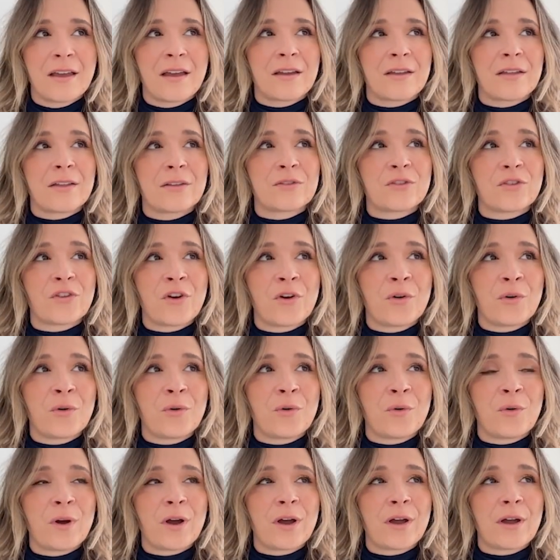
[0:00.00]

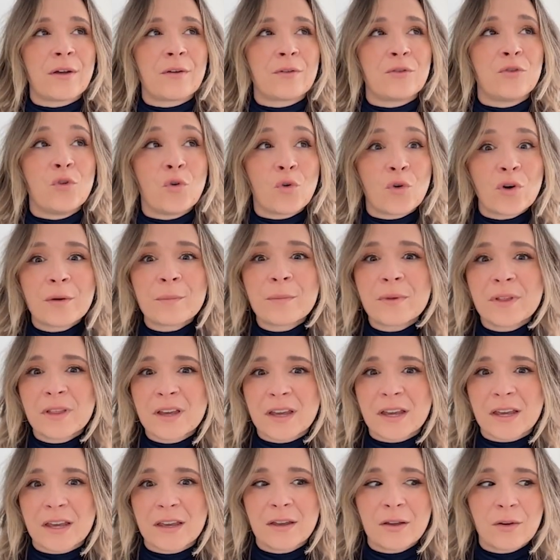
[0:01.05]
So
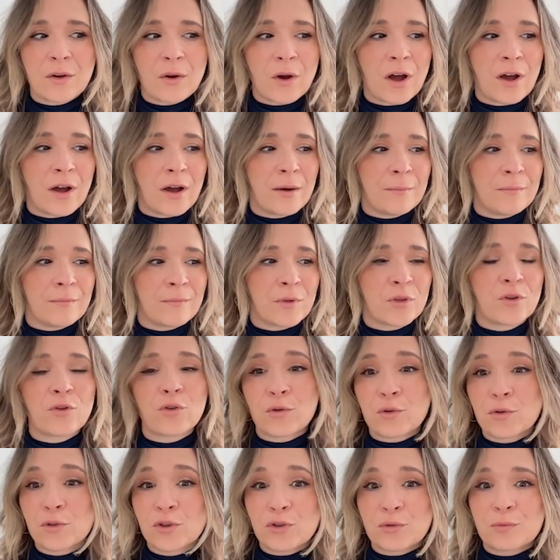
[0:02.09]
normally,
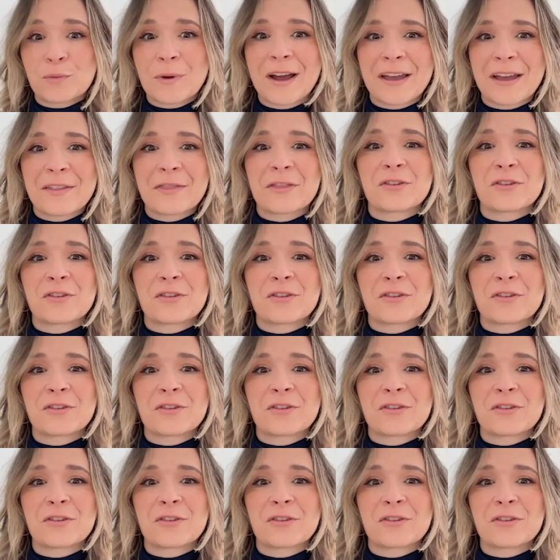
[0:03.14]
you're right.